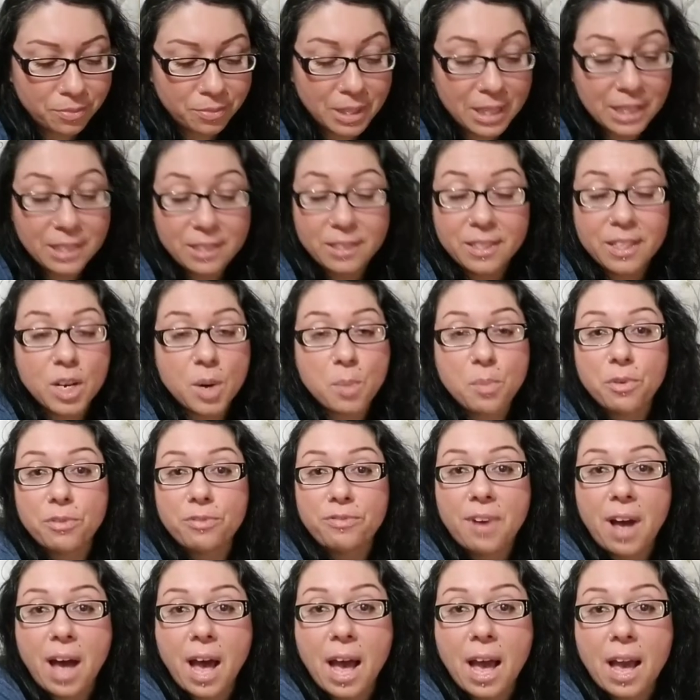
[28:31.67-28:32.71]
is the number
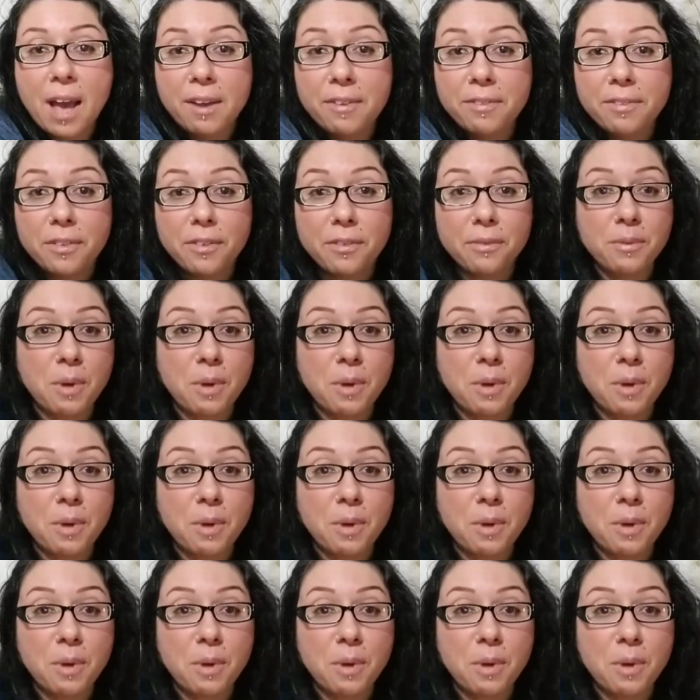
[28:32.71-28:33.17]
5.